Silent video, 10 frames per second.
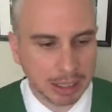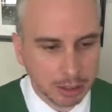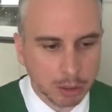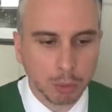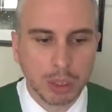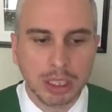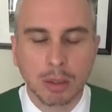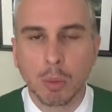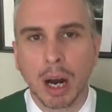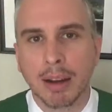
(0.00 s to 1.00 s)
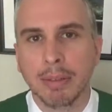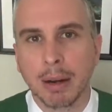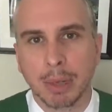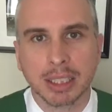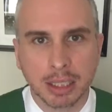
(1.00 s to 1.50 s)
There's a reason why I
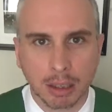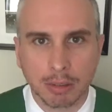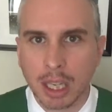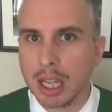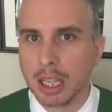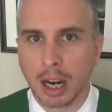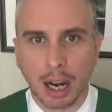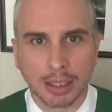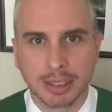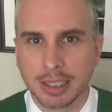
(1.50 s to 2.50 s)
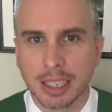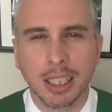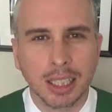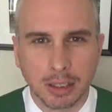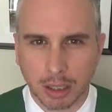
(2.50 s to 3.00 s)
found myself
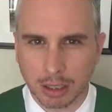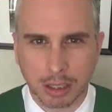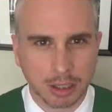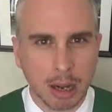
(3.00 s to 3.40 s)
sitting in darkness,